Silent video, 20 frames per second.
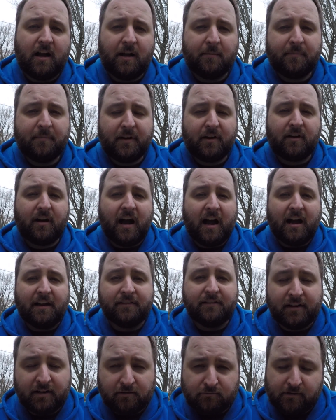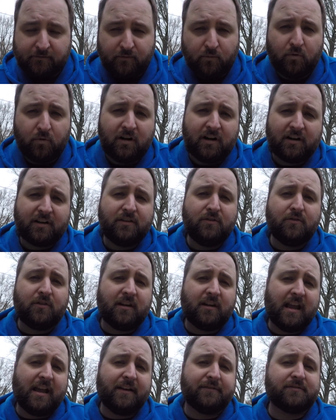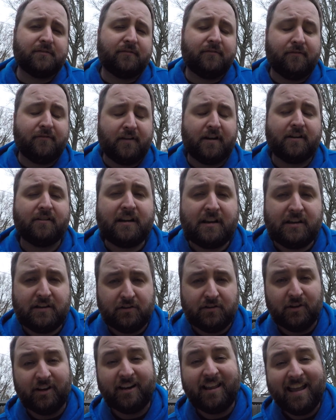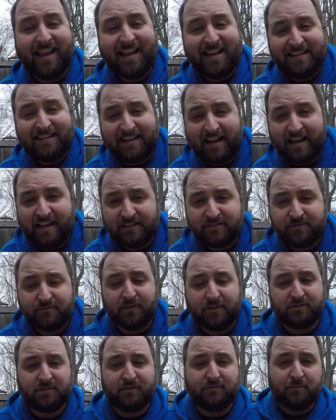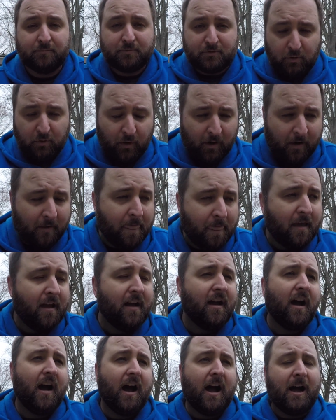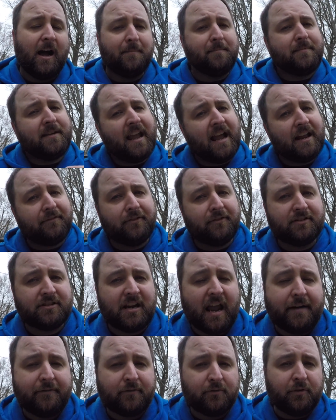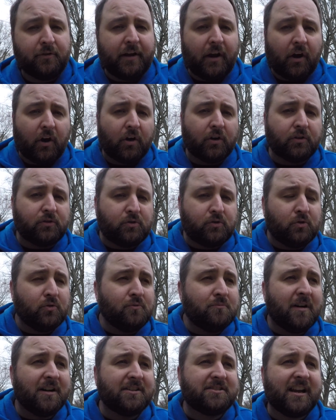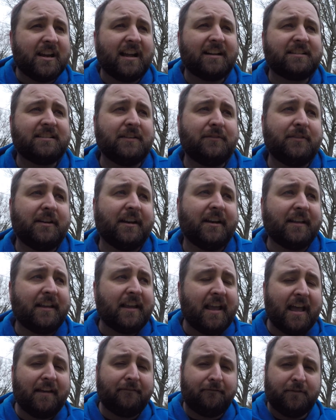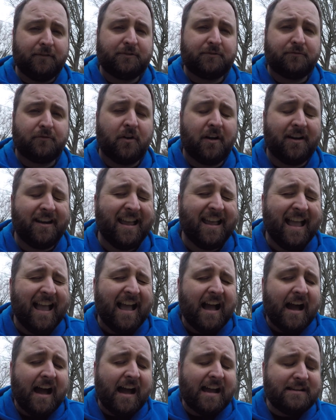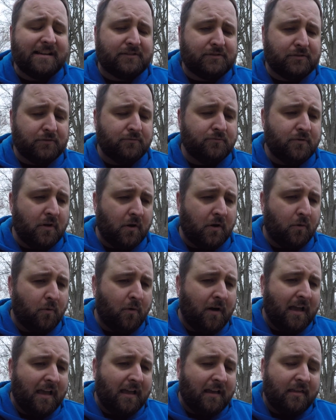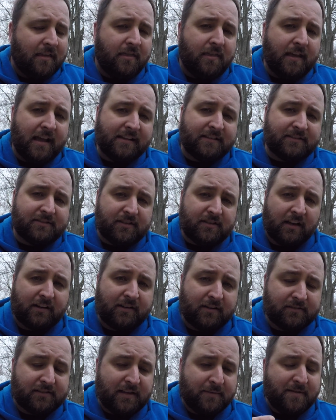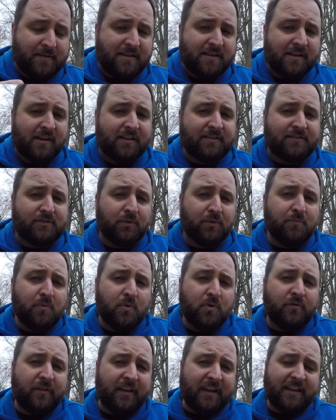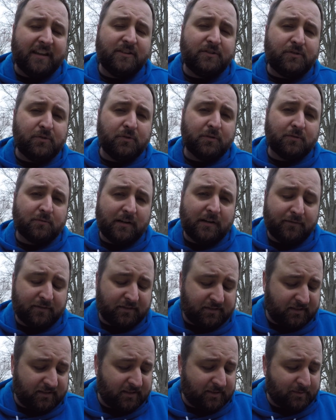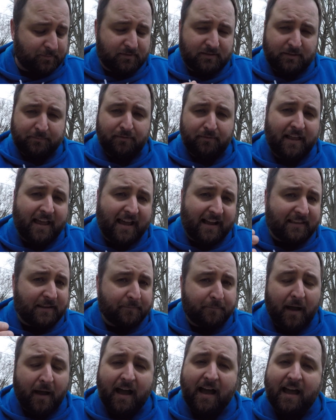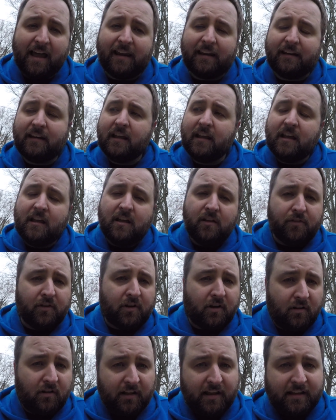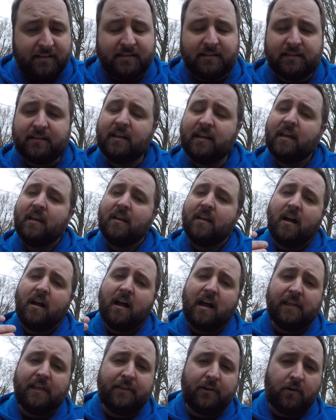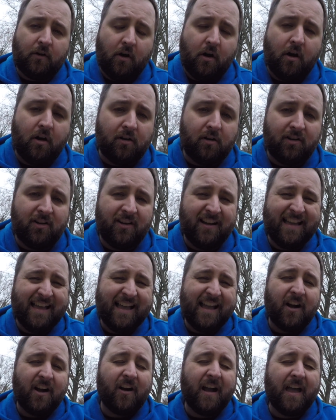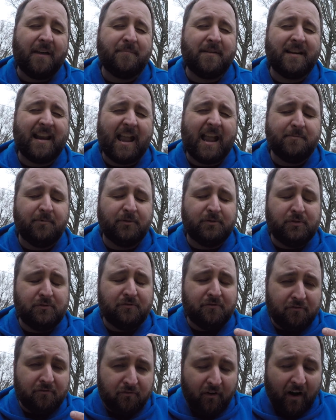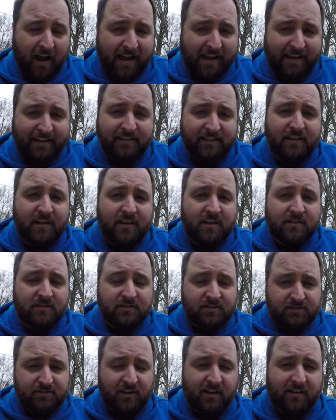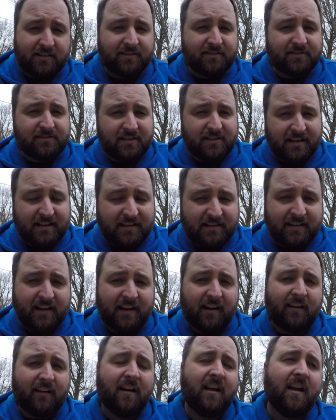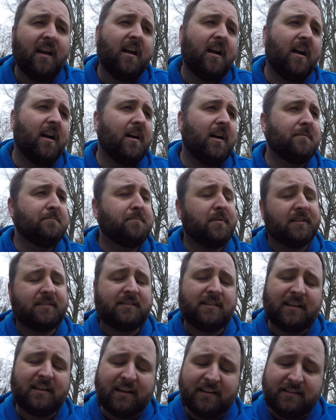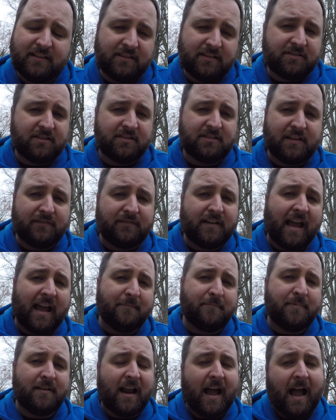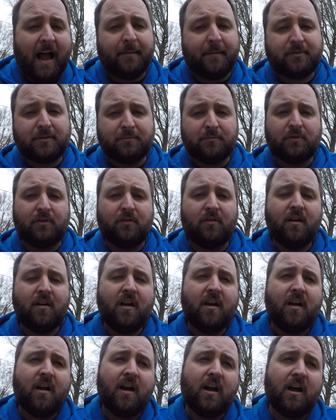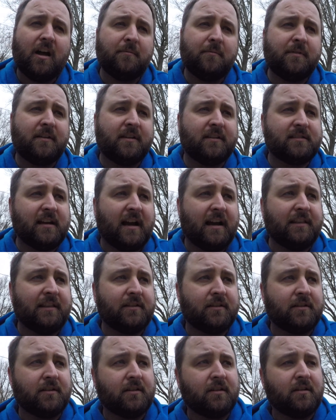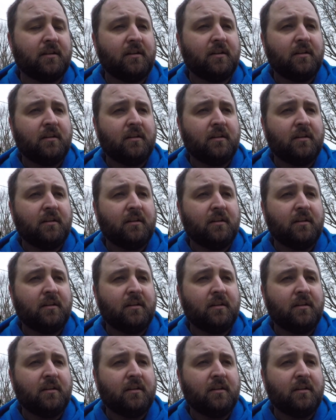There on their Riverwalk, you can have some very good days fishing from shore. Catfish, haven't really heard too much activity on the catfish front. I do know that suckers have begun to move into the river systems, the Black, the Pine, the Clinton. They're all have been able to find suckers in there, but the conditions have not been optimal because either